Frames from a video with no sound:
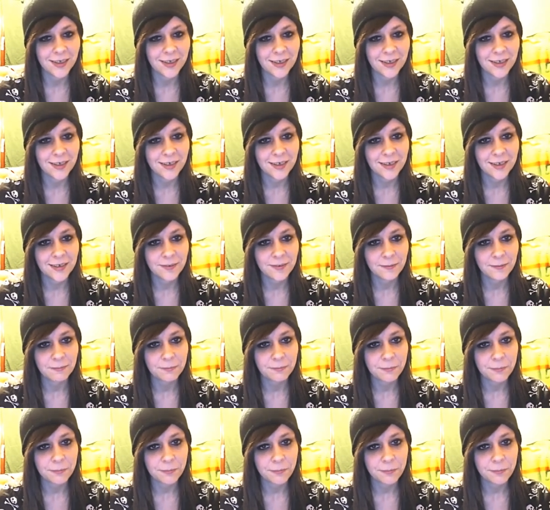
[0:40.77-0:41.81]

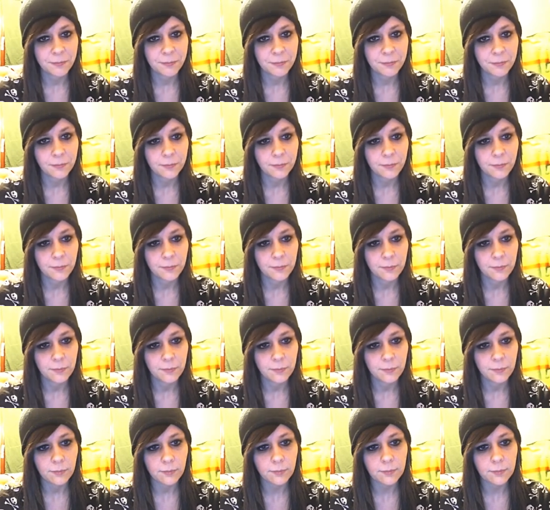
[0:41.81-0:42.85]

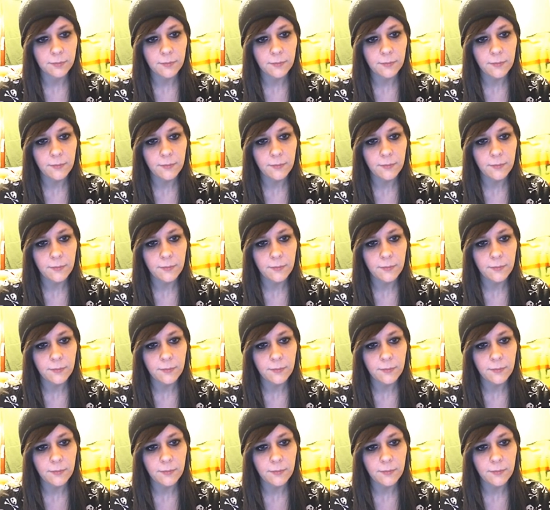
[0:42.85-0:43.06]
(no one is talking)